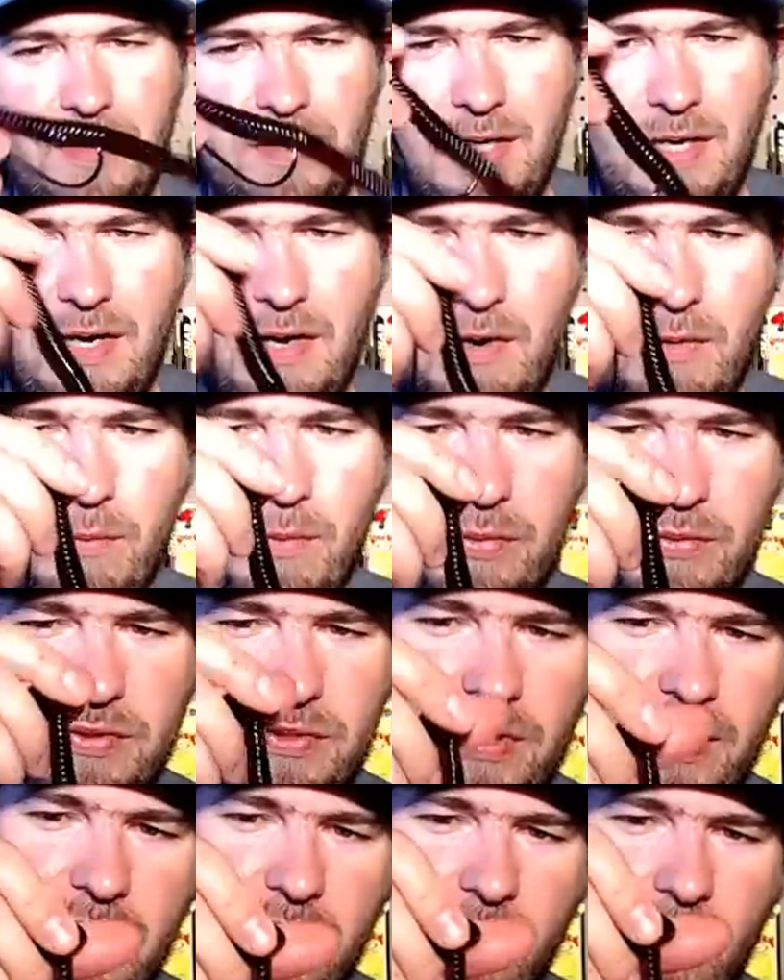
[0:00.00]
Now, I will
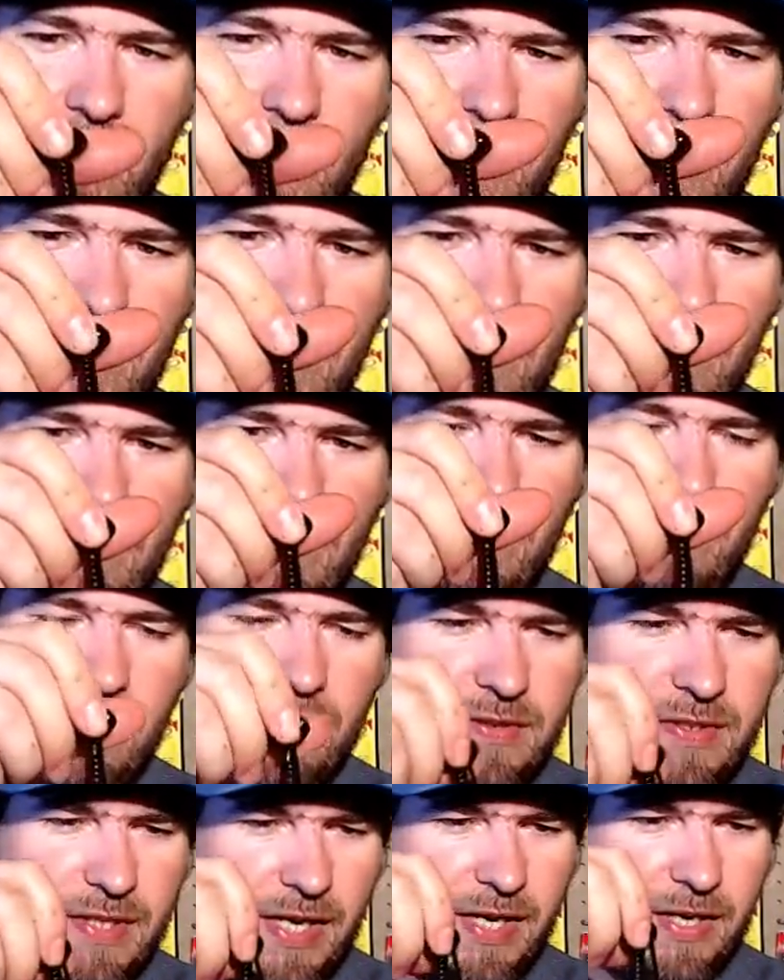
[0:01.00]
say the only
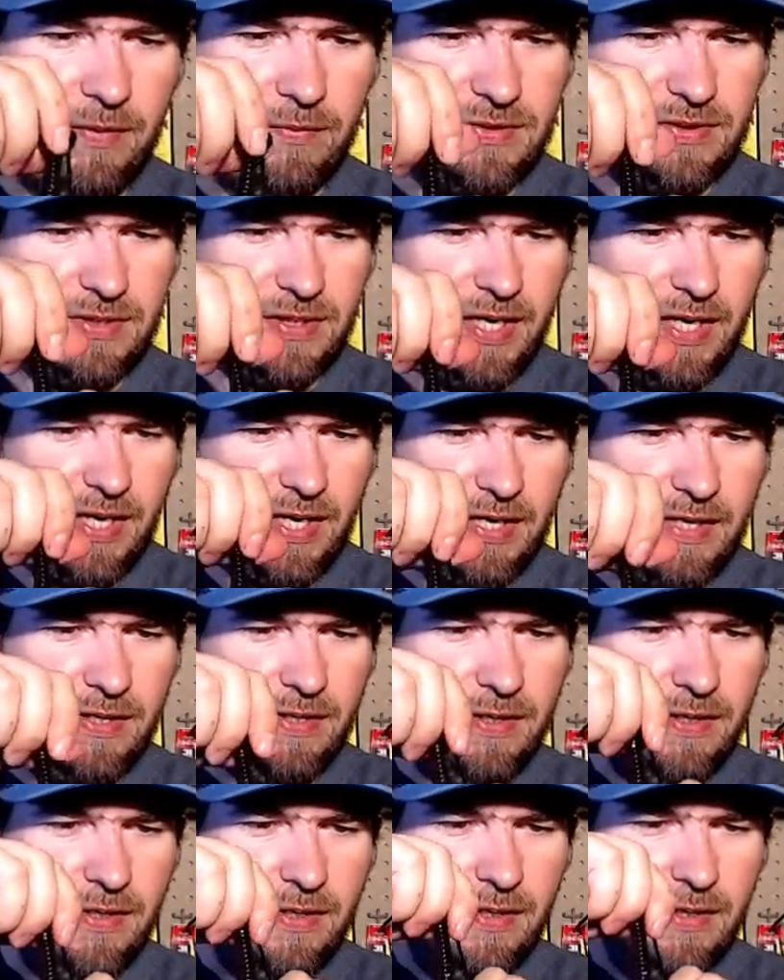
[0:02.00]
downside
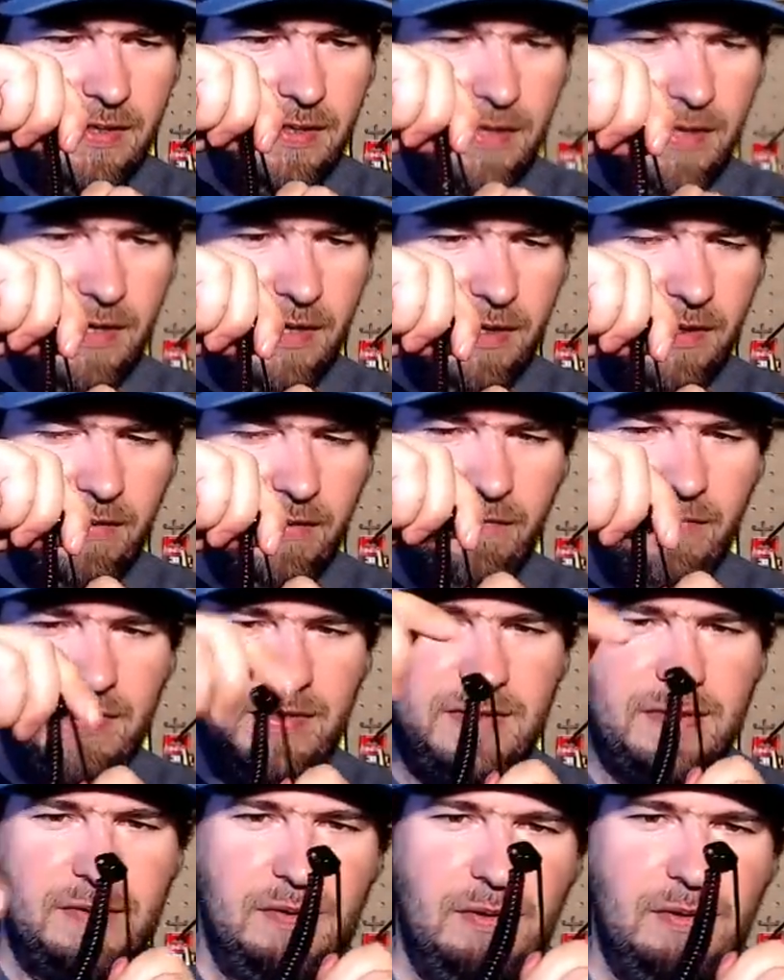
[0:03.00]
of these